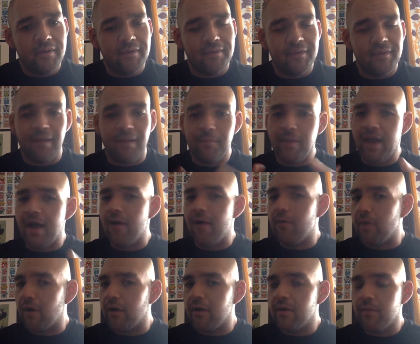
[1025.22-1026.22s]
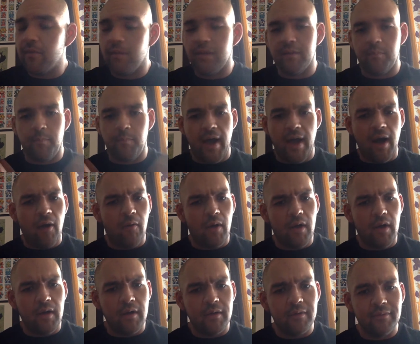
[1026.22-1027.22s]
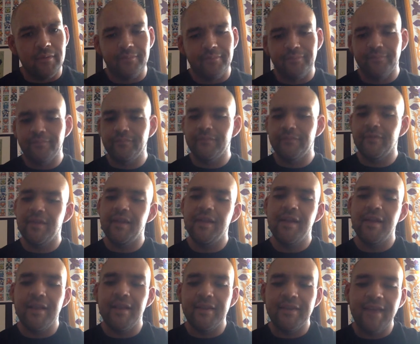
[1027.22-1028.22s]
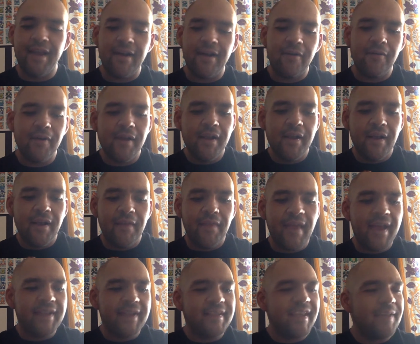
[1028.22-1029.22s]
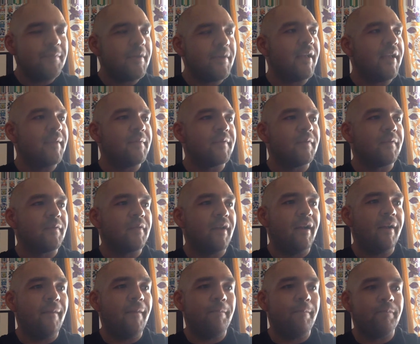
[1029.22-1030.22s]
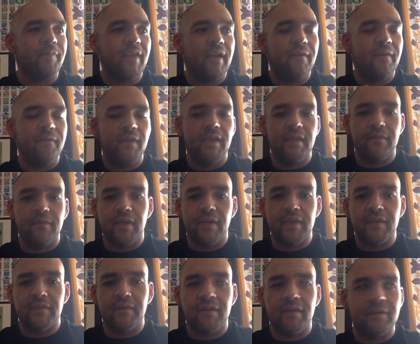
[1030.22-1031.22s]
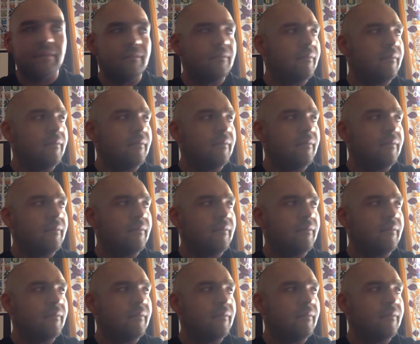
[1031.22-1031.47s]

not power, but Power. Now, that name comes from a vegan restaurant.